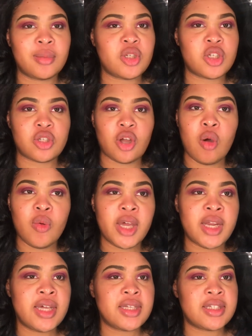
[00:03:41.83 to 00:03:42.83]
let me just go
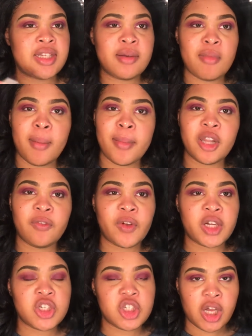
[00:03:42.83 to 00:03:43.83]
in, sit in my
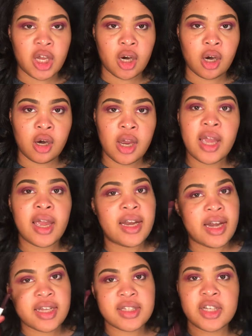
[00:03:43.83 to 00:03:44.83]
motherfucking chair,
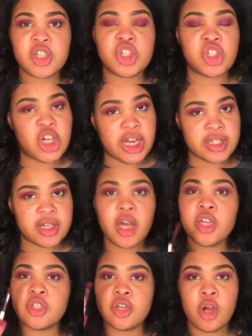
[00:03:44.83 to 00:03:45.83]
and not say shit
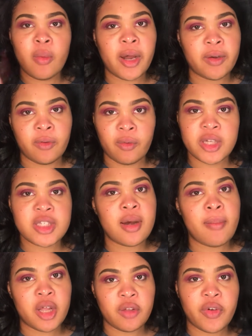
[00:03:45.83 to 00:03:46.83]
to nobody for the rest of
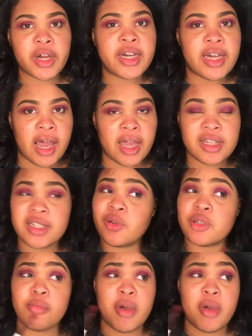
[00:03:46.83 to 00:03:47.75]
the motherfucking day. Cause I was